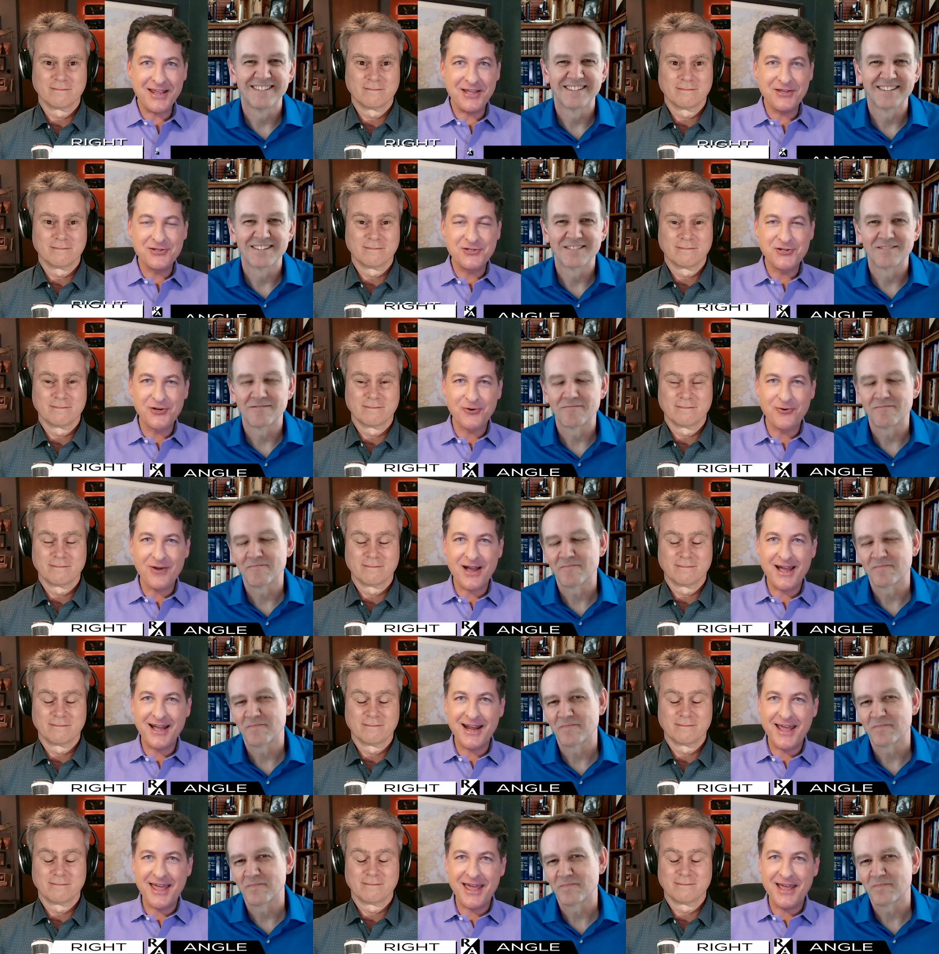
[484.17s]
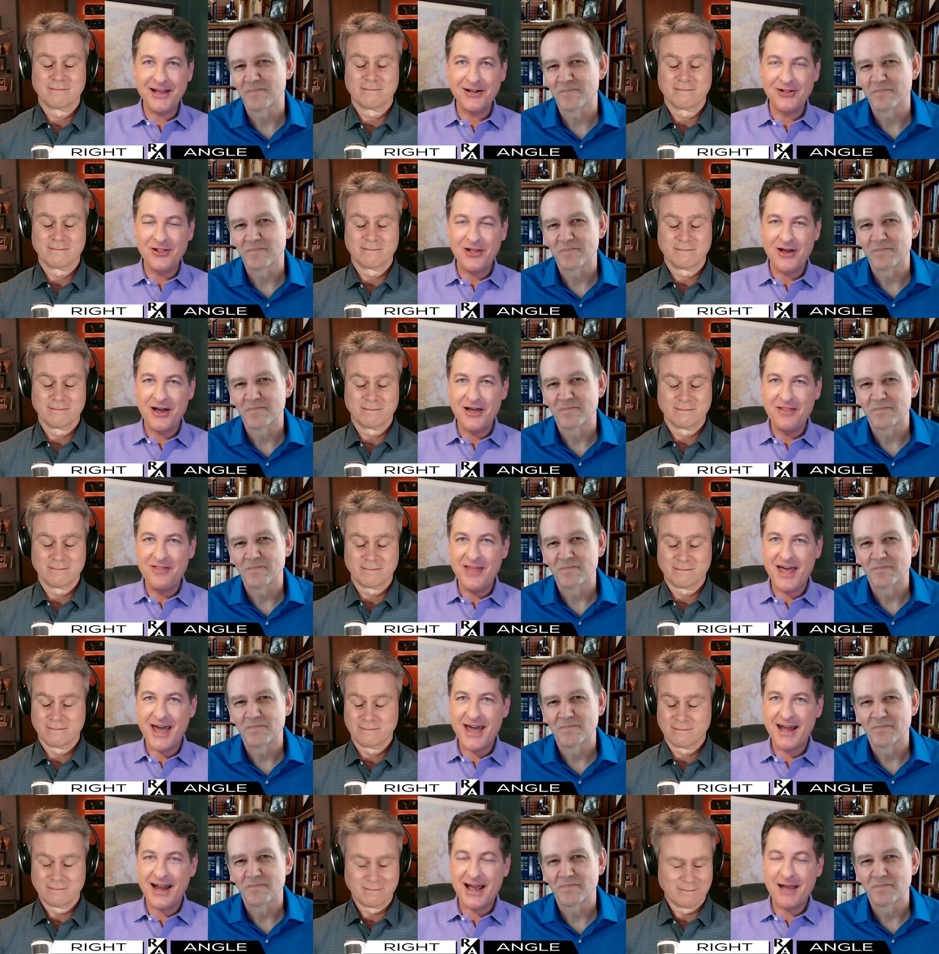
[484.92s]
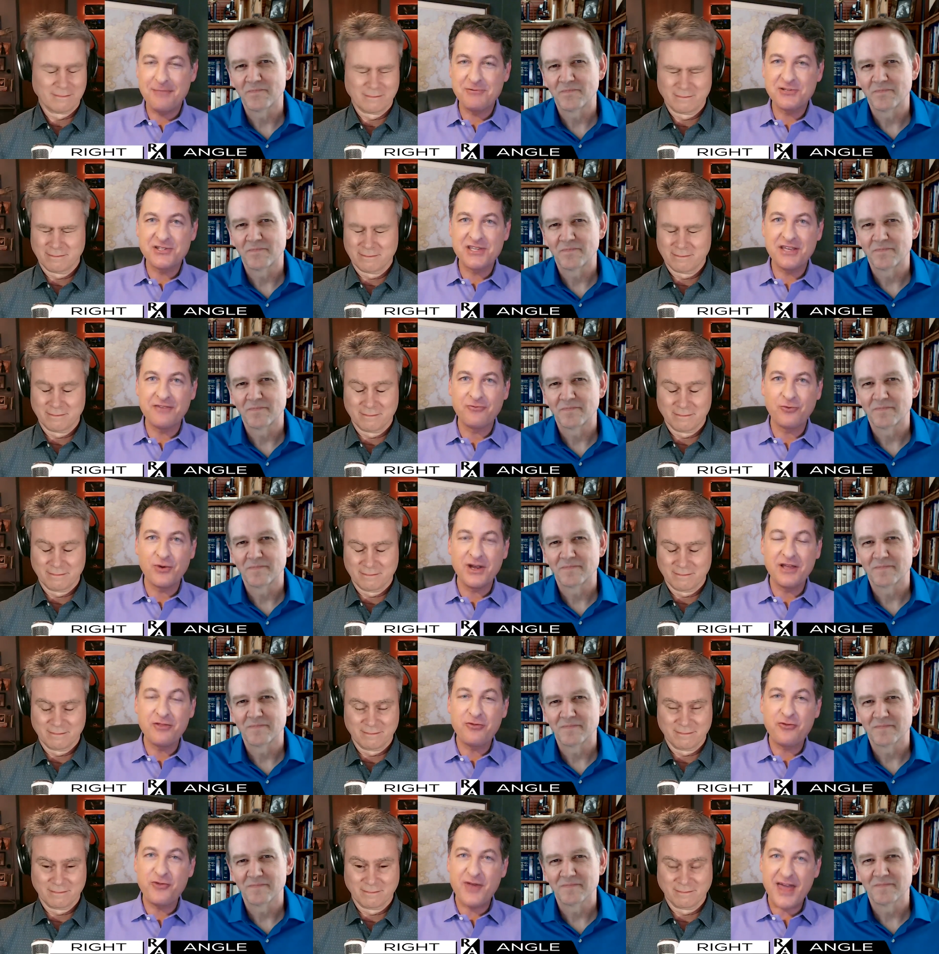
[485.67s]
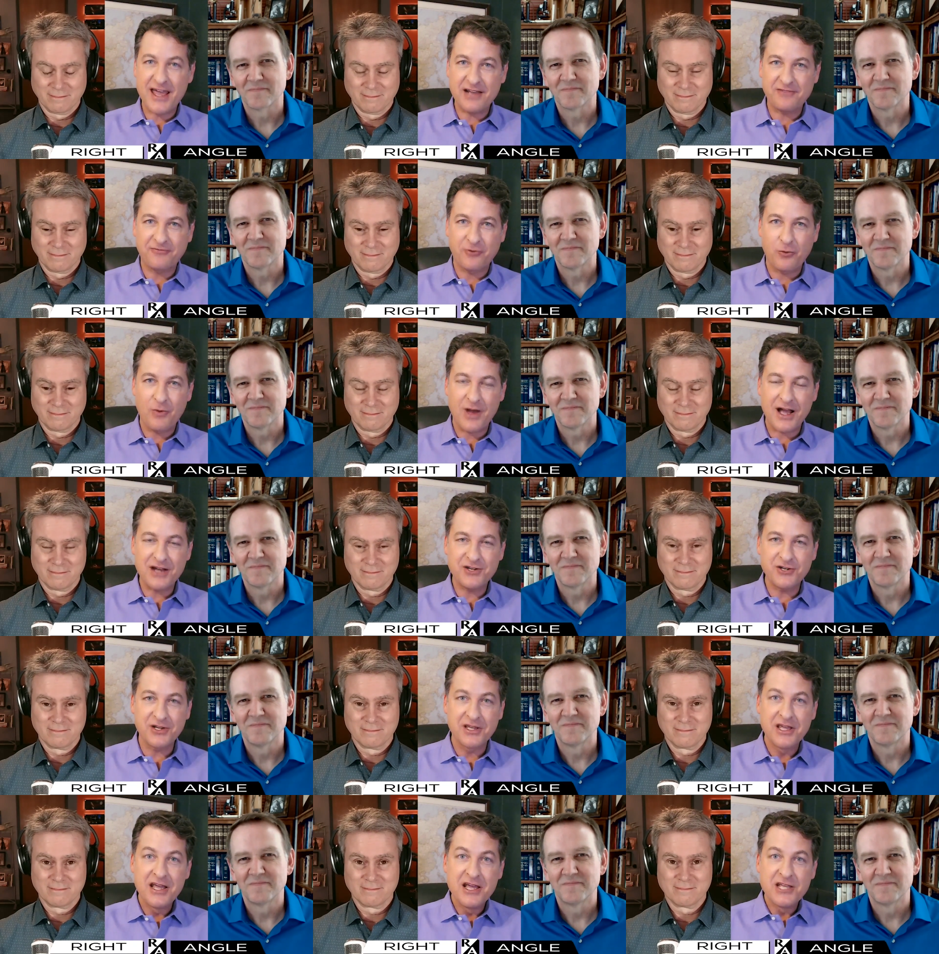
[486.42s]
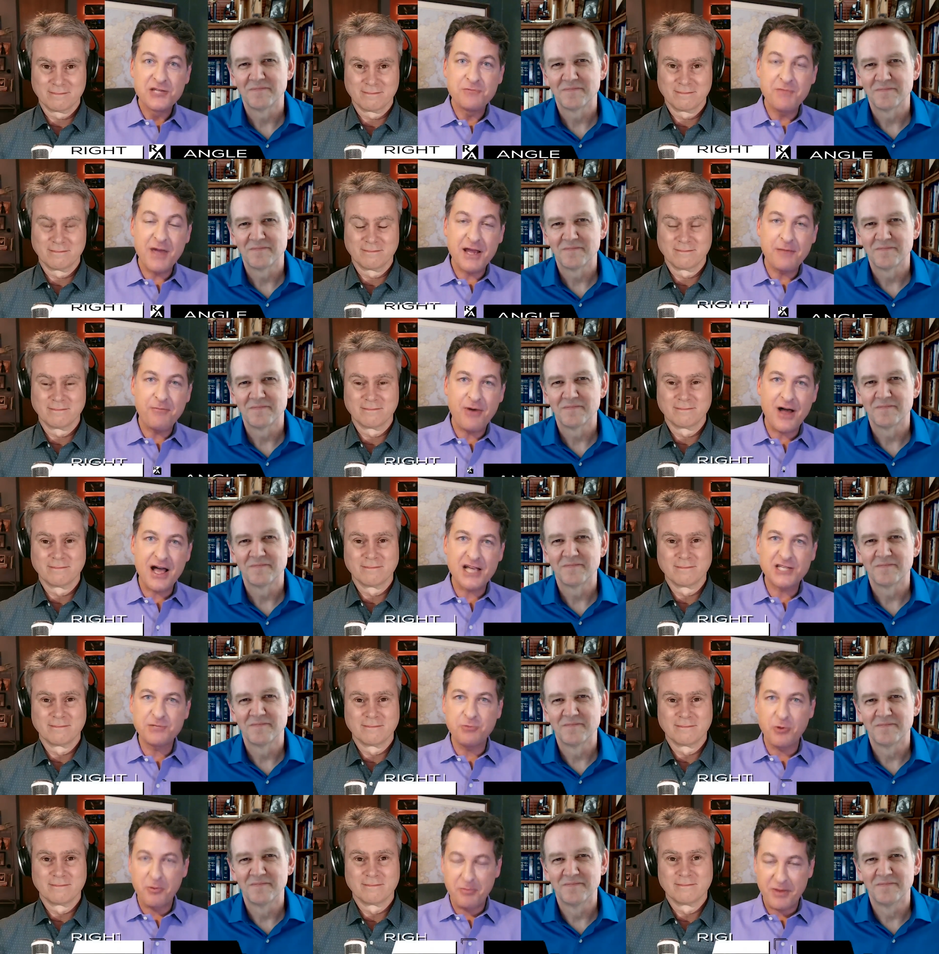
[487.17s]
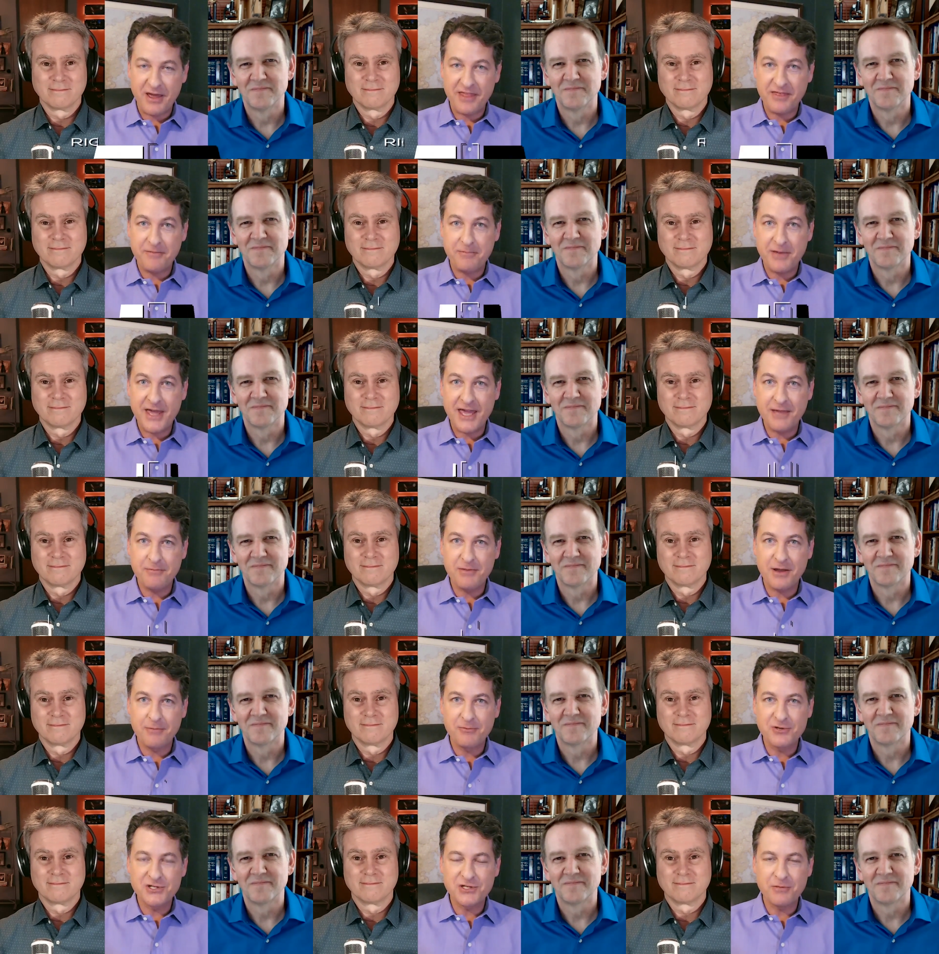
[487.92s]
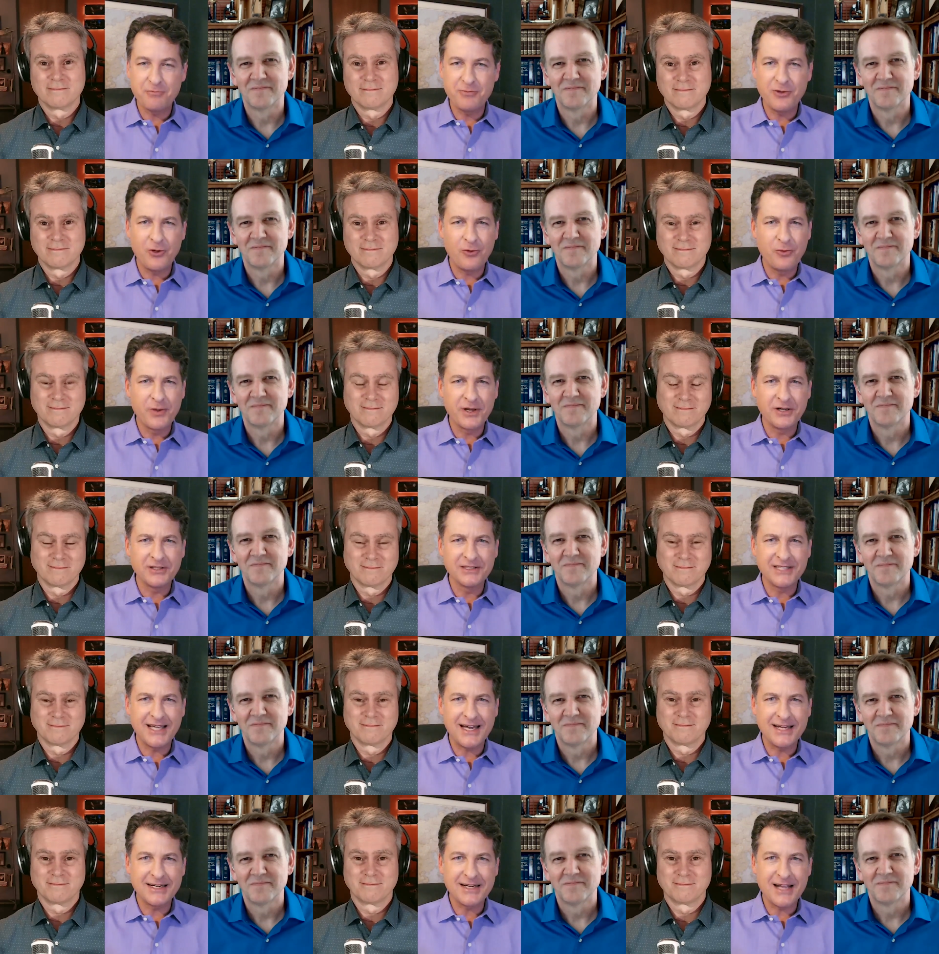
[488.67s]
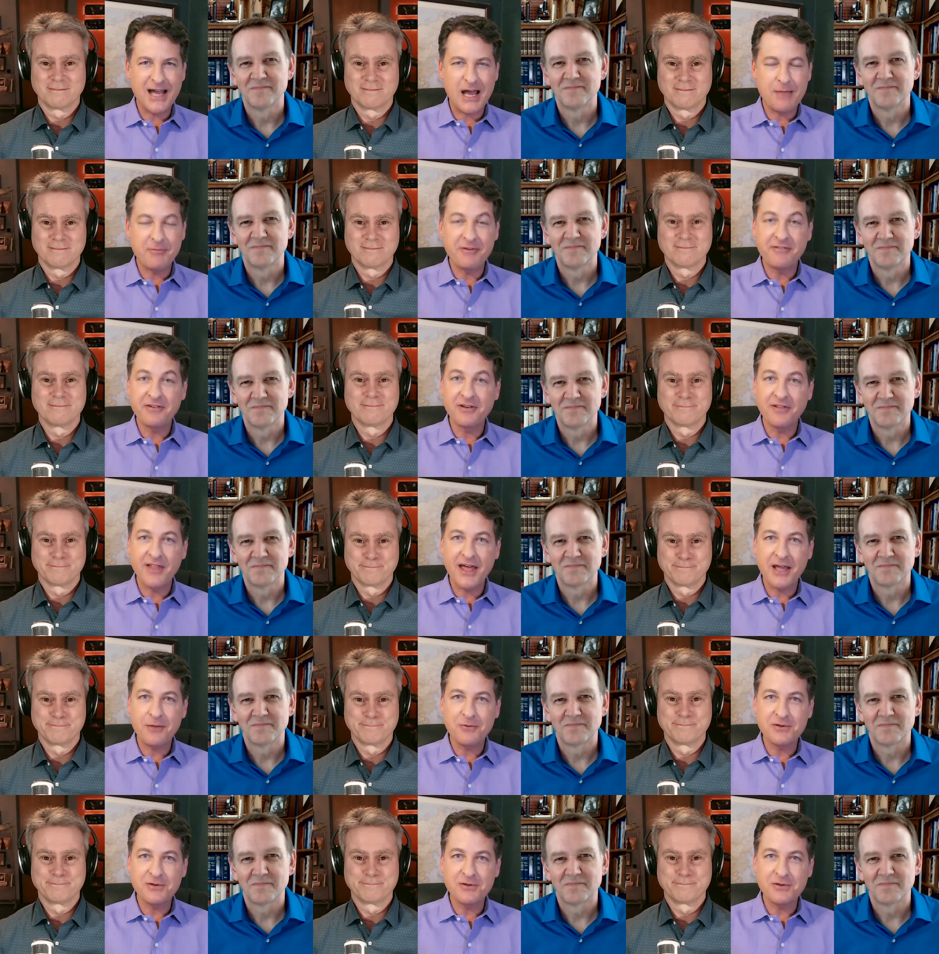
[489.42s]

Speaker 1: is your right angle on that. I'm Steve Green. Thanks for watching. It's made possible by the paying members of BillWhittle.com. If you like